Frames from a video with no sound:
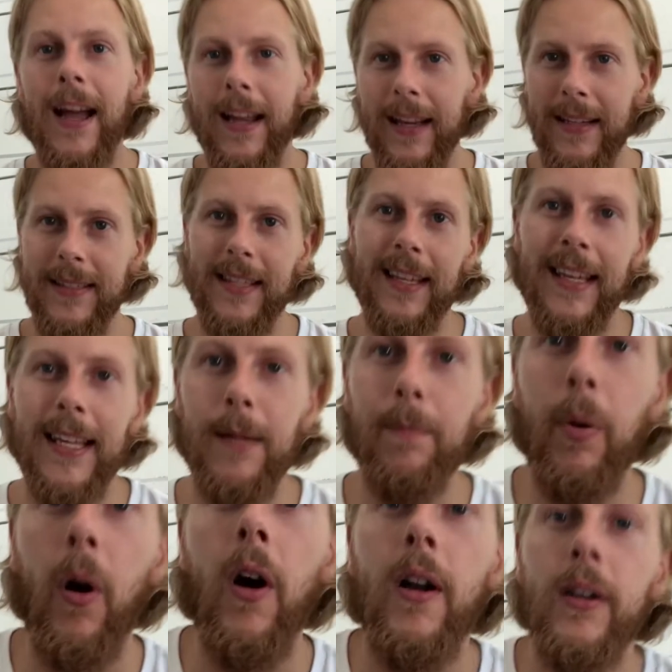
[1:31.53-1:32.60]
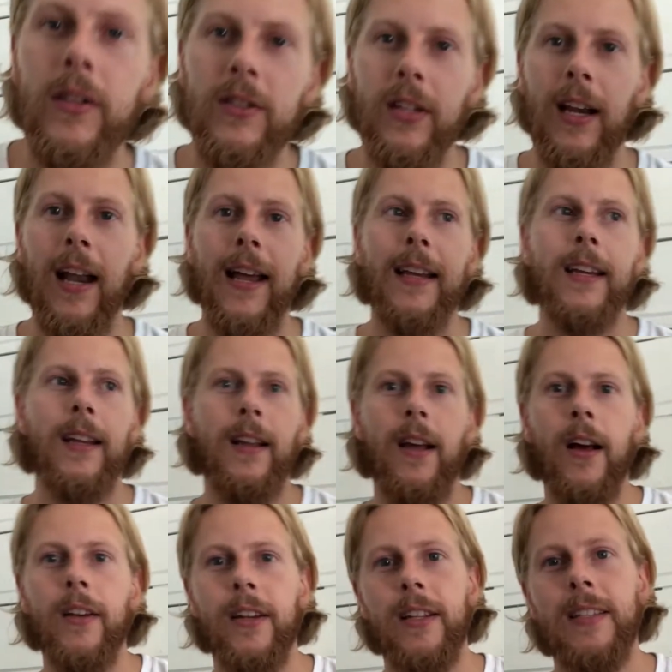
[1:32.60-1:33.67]
is the key part to
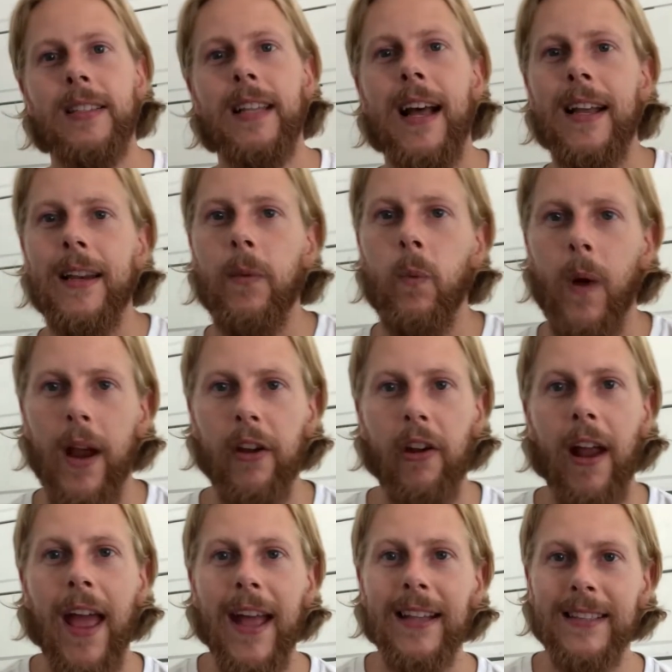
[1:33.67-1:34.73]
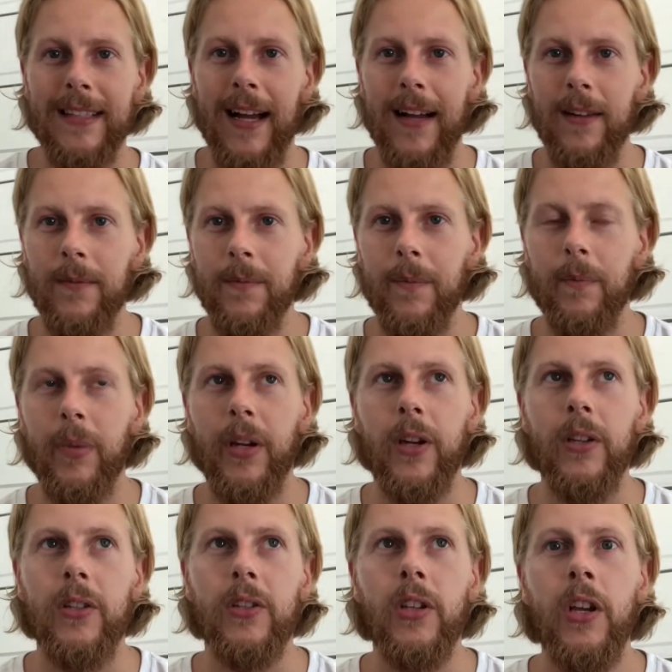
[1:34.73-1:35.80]
understanding where your head's at,
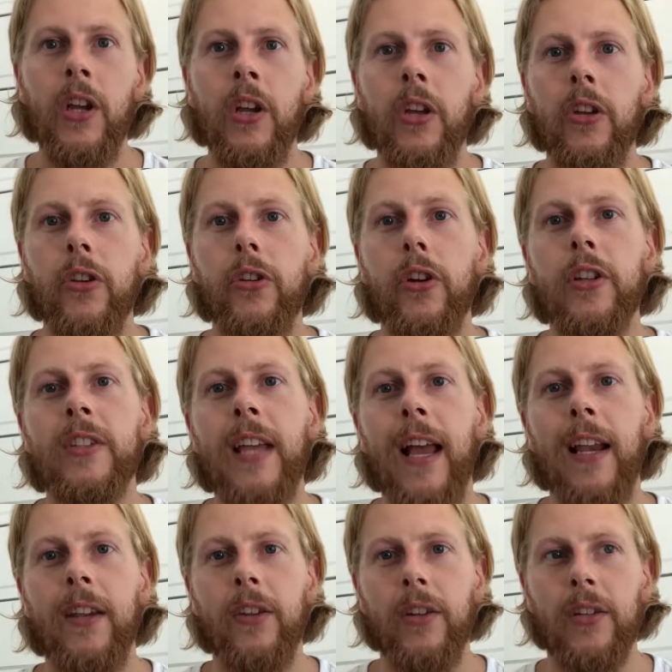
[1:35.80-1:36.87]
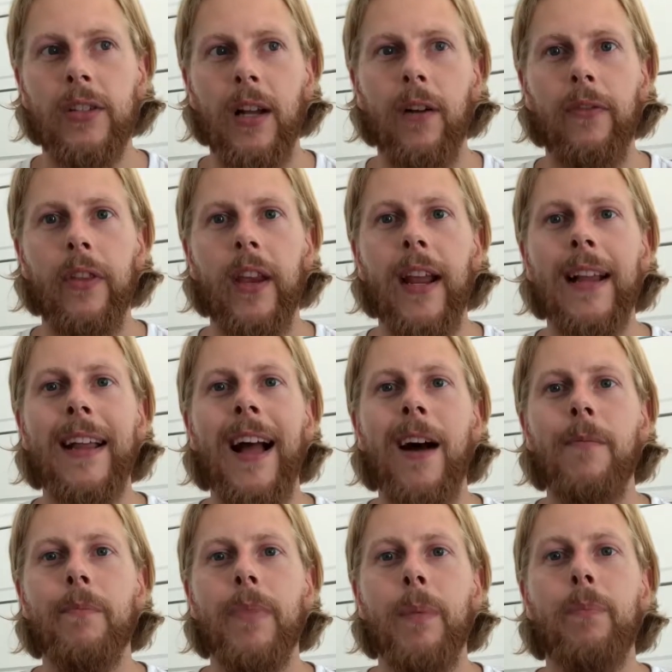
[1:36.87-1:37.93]
because you're telling yourself that I
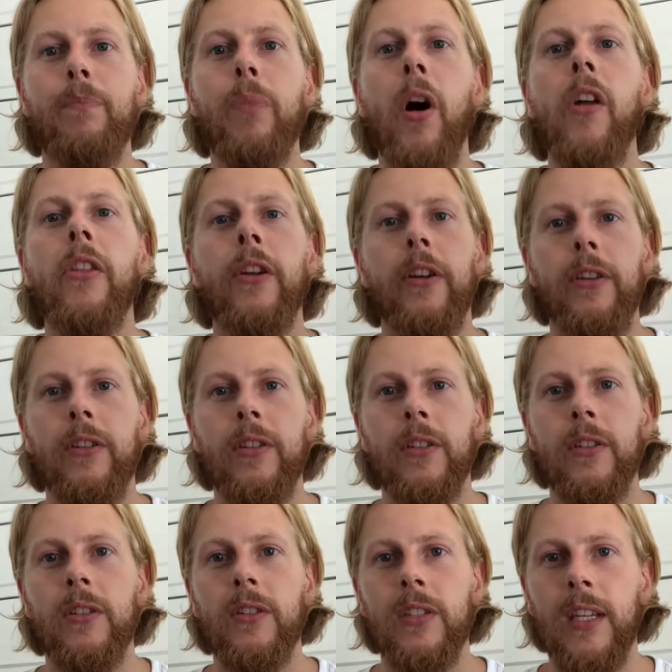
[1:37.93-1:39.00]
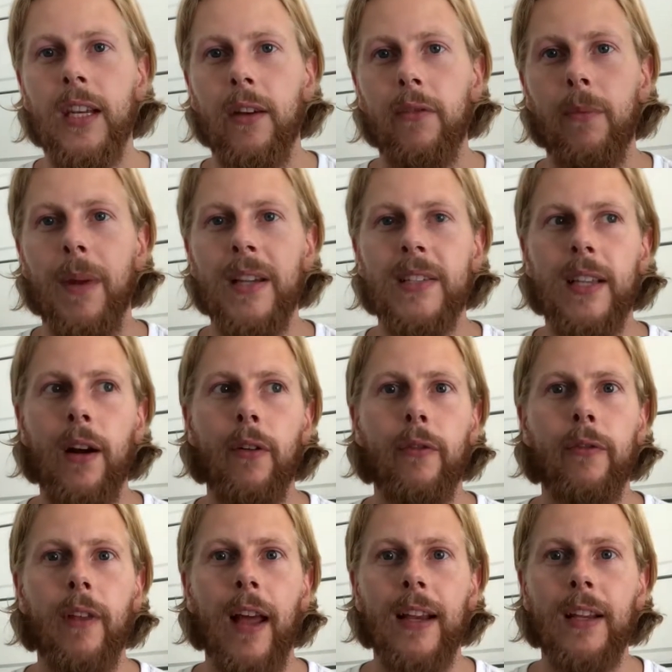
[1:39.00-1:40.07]
can't be bothered to give myself